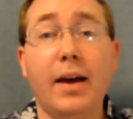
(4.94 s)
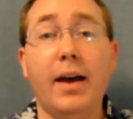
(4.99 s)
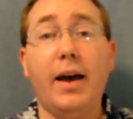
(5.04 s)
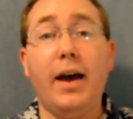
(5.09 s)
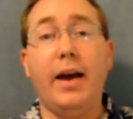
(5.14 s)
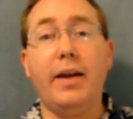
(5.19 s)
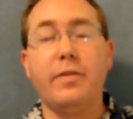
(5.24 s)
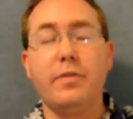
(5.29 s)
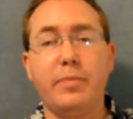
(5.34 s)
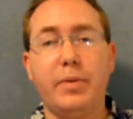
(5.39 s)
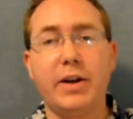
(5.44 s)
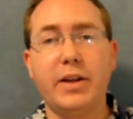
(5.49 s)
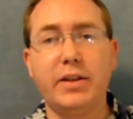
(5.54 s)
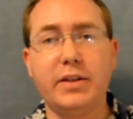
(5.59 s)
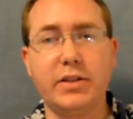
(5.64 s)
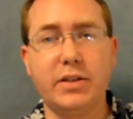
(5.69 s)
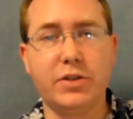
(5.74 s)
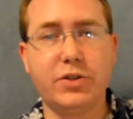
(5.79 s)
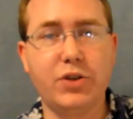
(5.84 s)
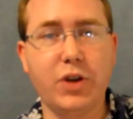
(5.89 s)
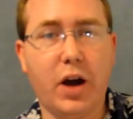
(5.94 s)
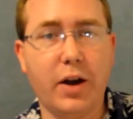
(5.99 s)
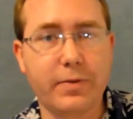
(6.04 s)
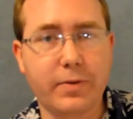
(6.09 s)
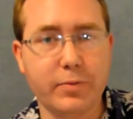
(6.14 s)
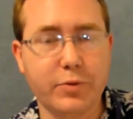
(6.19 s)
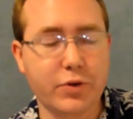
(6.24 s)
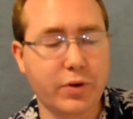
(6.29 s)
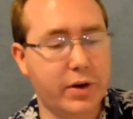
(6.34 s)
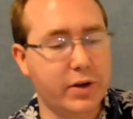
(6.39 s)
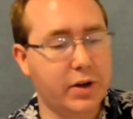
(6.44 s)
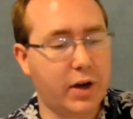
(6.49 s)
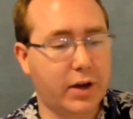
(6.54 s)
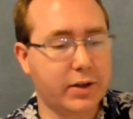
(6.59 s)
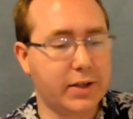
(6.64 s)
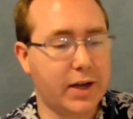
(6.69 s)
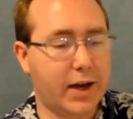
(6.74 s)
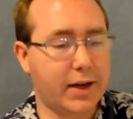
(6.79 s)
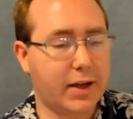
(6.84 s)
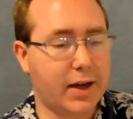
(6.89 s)
everybody, this is John from
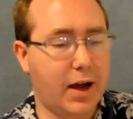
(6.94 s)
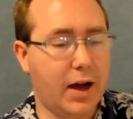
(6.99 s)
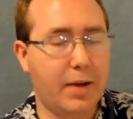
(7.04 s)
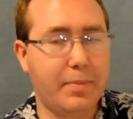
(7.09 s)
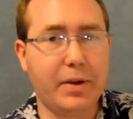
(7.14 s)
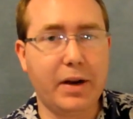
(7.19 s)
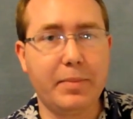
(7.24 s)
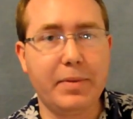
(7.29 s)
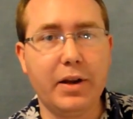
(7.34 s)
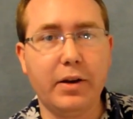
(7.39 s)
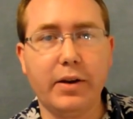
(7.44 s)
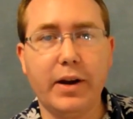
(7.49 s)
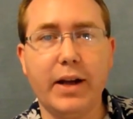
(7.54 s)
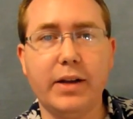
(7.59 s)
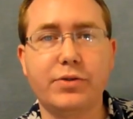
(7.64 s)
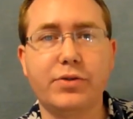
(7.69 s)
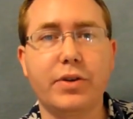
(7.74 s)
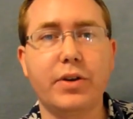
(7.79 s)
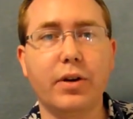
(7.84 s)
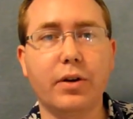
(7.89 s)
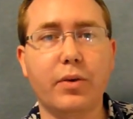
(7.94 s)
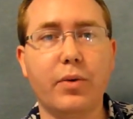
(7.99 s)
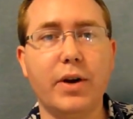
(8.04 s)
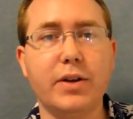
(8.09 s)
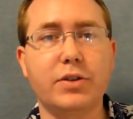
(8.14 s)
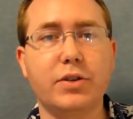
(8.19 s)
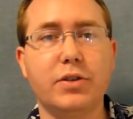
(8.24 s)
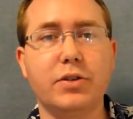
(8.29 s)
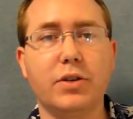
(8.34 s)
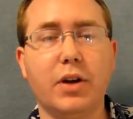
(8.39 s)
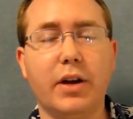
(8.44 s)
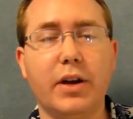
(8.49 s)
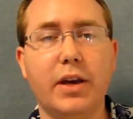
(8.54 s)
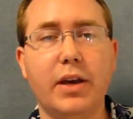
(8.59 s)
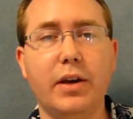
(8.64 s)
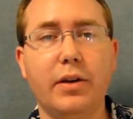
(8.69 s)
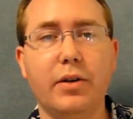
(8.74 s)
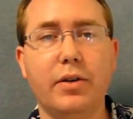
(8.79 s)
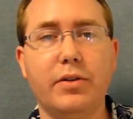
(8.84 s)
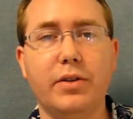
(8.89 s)
DroidDog.com, and I'm here answering your questions on
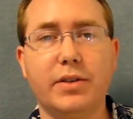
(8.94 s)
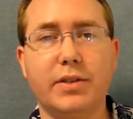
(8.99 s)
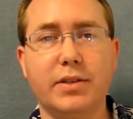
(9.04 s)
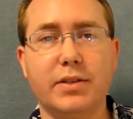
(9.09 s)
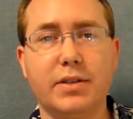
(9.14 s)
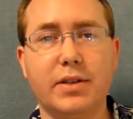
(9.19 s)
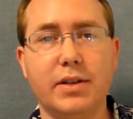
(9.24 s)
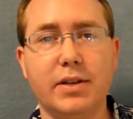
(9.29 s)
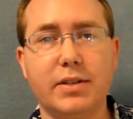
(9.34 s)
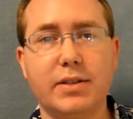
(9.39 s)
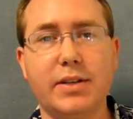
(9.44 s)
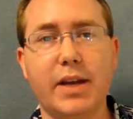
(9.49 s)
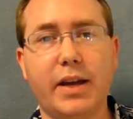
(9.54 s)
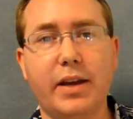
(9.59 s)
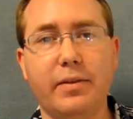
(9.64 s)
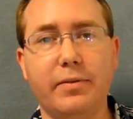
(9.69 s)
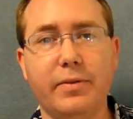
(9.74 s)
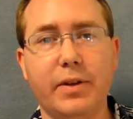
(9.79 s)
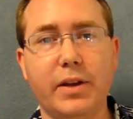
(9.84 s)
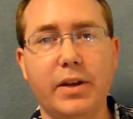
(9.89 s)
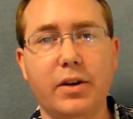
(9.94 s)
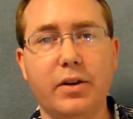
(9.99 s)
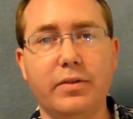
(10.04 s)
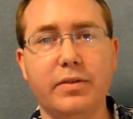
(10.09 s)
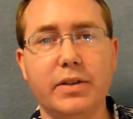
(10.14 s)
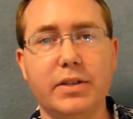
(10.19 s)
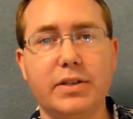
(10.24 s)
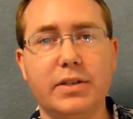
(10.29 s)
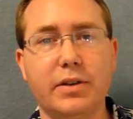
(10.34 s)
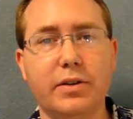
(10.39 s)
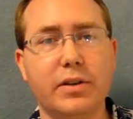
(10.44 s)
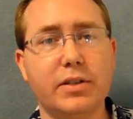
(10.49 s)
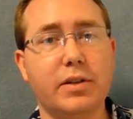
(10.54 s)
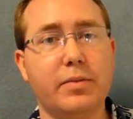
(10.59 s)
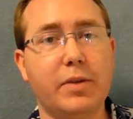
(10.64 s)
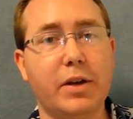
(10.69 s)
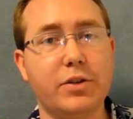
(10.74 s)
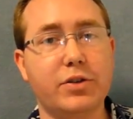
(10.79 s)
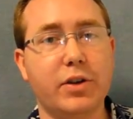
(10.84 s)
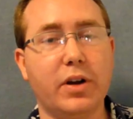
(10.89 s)
Hero. This is the second video of this series.
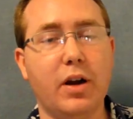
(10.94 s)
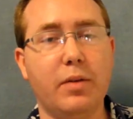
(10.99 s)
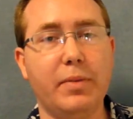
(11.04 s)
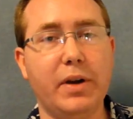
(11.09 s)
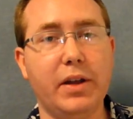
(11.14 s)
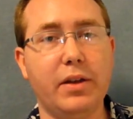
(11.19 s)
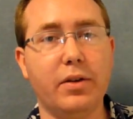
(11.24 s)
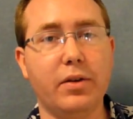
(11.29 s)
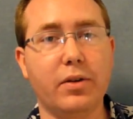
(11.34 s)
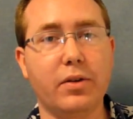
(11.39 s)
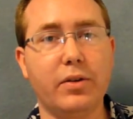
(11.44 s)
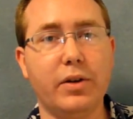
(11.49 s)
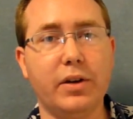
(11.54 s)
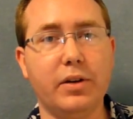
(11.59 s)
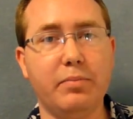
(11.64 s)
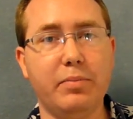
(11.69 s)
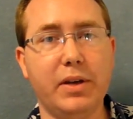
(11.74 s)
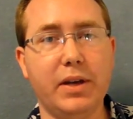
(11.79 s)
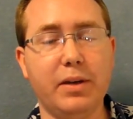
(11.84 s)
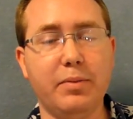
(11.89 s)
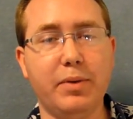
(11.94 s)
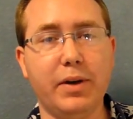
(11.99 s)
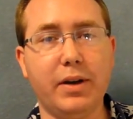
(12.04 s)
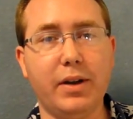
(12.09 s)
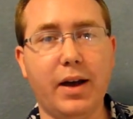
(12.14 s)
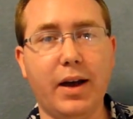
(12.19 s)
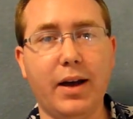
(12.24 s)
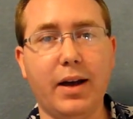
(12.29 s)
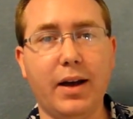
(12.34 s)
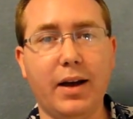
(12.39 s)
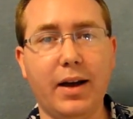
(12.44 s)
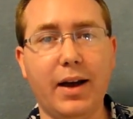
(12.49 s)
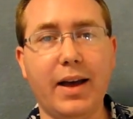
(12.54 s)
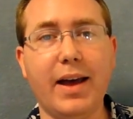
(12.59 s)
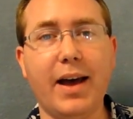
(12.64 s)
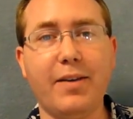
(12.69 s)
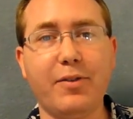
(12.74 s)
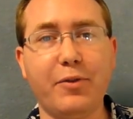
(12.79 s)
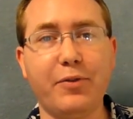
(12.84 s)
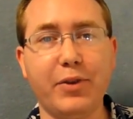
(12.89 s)
I'm not sure how many there are going to be, but I
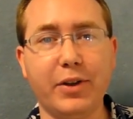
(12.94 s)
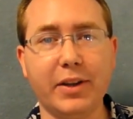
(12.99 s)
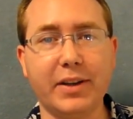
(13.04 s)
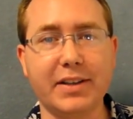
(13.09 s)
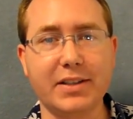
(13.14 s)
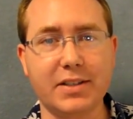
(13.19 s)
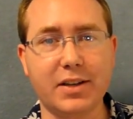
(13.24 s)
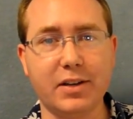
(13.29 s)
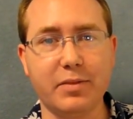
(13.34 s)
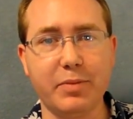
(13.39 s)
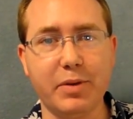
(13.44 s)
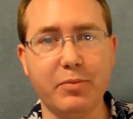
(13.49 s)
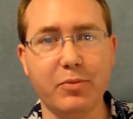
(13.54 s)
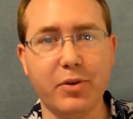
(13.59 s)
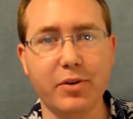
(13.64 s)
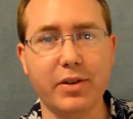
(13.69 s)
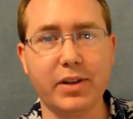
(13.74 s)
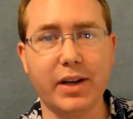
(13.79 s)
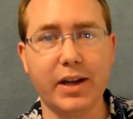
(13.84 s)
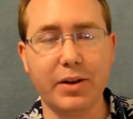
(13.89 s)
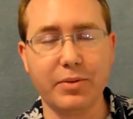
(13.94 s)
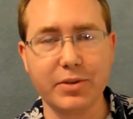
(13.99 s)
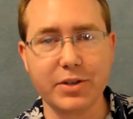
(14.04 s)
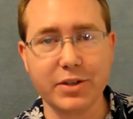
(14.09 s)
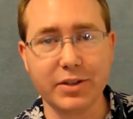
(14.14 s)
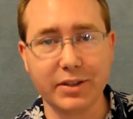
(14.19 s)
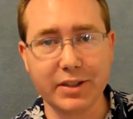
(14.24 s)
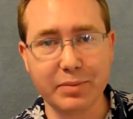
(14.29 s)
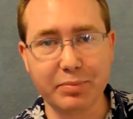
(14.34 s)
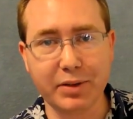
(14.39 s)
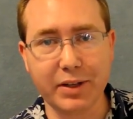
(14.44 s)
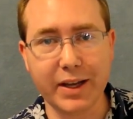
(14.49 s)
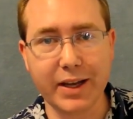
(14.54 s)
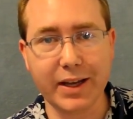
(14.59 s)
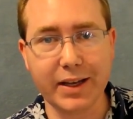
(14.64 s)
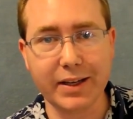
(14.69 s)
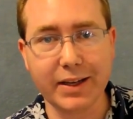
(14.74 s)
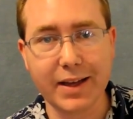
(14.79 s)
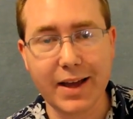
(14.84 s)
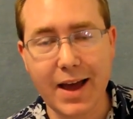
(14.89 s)
have a feeling it's going to be more than I originally
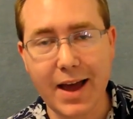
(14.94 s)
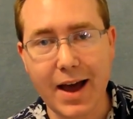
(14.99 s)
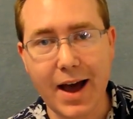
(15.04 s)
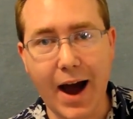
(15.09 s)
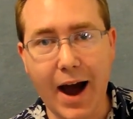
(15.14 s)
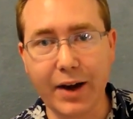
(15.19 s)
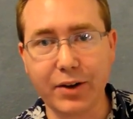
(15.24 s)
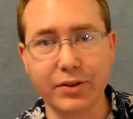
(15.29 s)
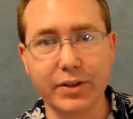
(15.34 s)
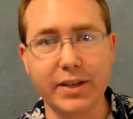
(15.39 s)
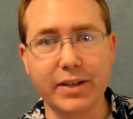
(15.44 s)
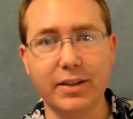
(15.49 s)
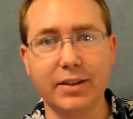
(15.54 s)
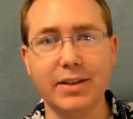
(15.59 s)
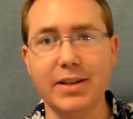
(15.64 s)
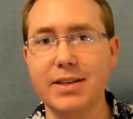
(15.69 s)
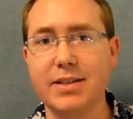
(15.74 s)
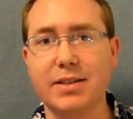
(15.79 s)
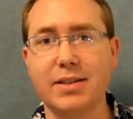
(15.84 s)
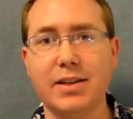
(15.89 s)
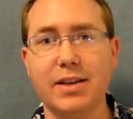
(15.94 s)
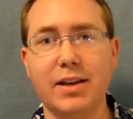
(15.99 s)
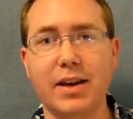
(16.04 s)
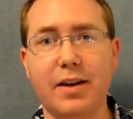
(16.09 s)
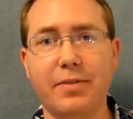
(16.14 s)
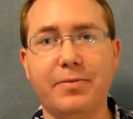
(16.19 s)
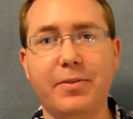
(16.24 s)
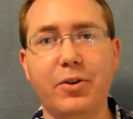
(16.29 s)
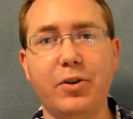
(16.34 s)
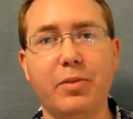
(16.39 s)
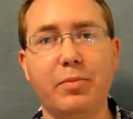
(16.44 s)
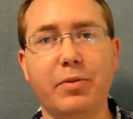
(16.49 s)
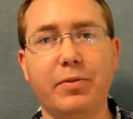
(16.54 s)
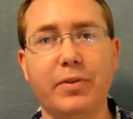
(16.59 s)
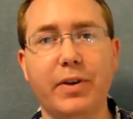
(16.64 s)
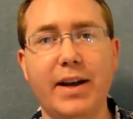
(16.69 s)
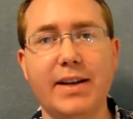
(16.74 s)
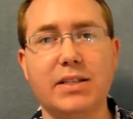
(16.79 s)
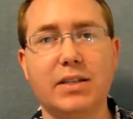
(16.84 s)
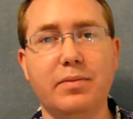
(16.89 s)
planned. I don't need to list the phone number
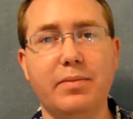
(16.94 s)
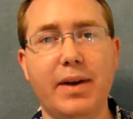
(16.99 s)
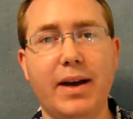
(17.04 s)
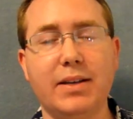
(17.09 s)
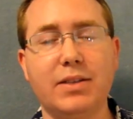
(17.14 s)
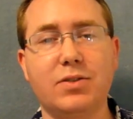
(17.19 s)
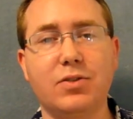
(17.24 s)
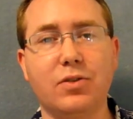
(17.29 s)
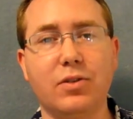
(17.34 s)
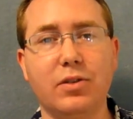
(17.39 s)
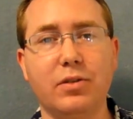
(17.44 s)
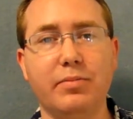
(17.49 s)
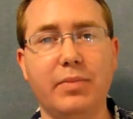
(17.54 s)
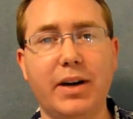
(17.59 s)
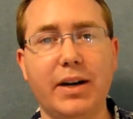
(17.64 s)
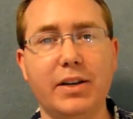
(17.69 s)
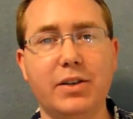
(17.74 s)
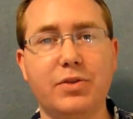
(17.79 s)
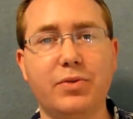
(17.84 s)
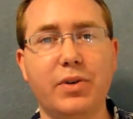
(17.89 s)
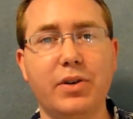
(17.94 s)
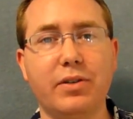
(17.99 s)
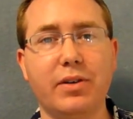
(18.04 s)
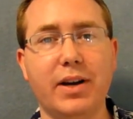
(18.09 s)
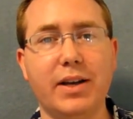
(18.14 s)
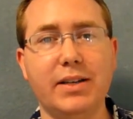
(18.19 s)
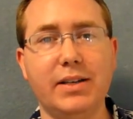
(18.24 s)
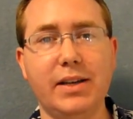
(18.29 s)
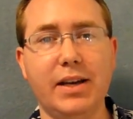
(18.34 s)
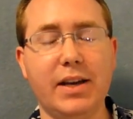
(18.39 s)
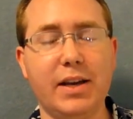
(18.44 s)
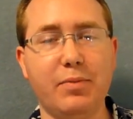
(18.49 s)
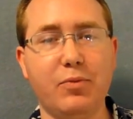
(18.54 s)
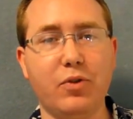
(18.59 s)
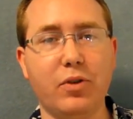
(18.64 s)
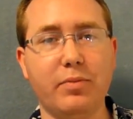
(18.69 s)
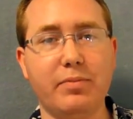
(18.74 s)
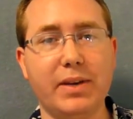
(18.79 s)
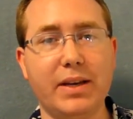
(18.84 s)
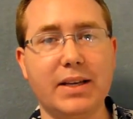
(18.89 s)
for SMS or my Twitter ID
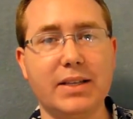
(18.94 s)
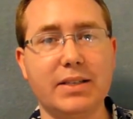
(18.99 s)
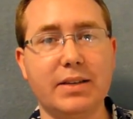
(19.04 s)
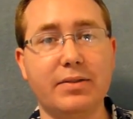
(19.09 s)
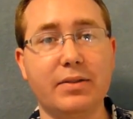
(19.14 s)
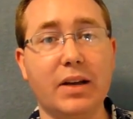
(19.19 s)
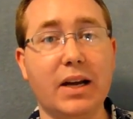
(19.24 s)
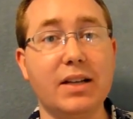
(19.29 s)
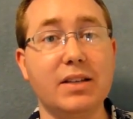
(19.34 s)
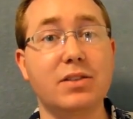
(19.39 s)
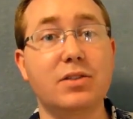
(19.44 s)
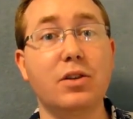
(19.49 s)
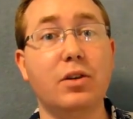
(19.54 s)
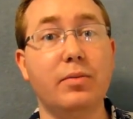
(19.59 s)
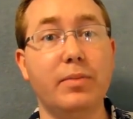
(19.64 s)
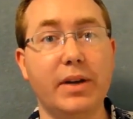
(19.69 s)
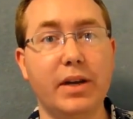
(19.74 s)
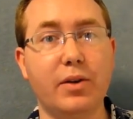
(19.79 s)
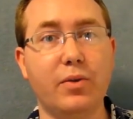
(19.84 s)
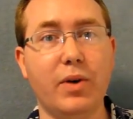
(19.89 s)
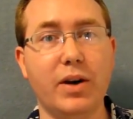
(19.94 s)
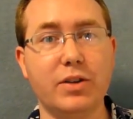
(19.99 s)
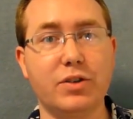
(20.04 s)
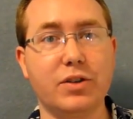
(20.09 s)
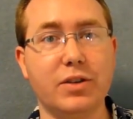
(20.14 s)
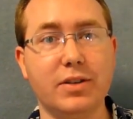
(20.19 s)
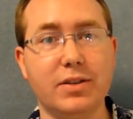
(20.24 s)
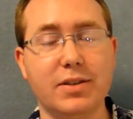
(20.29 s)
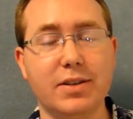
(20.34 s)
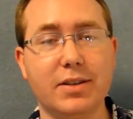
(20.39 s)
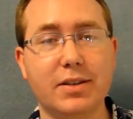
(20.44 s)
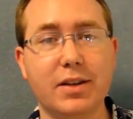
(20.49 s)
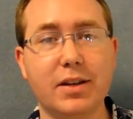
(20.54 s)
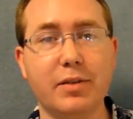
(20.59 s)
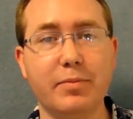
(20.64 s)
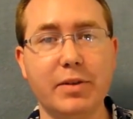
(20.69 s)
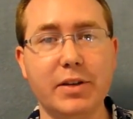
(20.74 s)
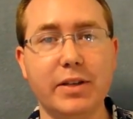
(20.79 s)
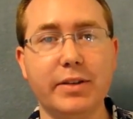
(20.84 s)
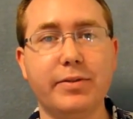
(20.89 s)
anymore because I've got so many questions, it's
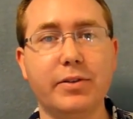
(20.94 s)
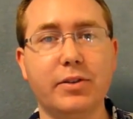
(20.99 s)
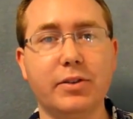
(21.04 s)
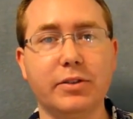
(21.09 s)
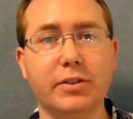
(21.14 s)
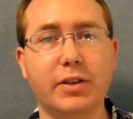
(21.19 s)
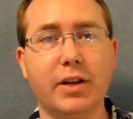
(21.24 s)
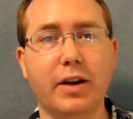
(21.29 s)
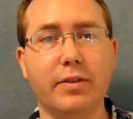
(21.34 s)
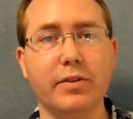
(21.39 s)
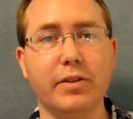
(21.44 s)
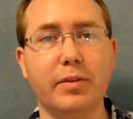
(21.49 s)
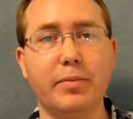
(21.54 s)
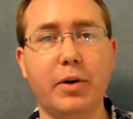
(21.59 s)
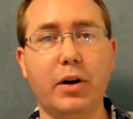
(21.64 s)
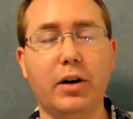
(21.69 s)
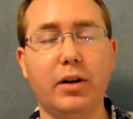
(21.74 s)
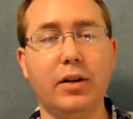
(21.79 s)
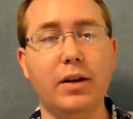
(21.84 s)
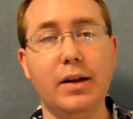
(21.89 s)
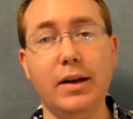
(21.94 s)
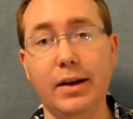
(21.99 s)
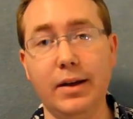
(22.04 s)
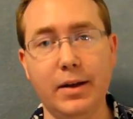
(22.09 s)
going to be difficult to cover them all.